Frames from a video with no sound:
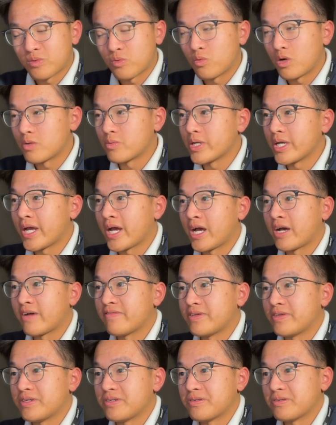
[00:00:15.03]
What we have
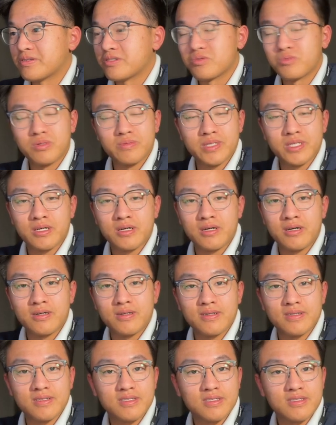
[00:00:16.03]
here is what we call
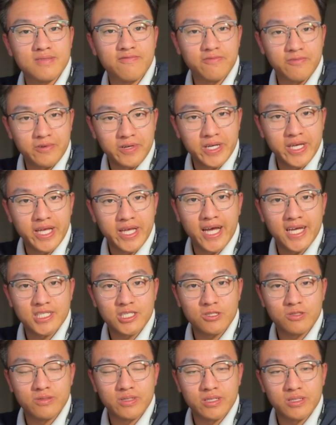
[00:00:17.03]
a free
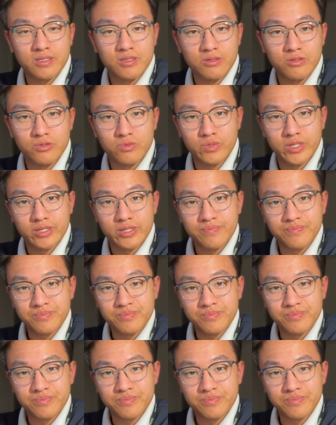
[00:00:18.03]
castering nose wheel.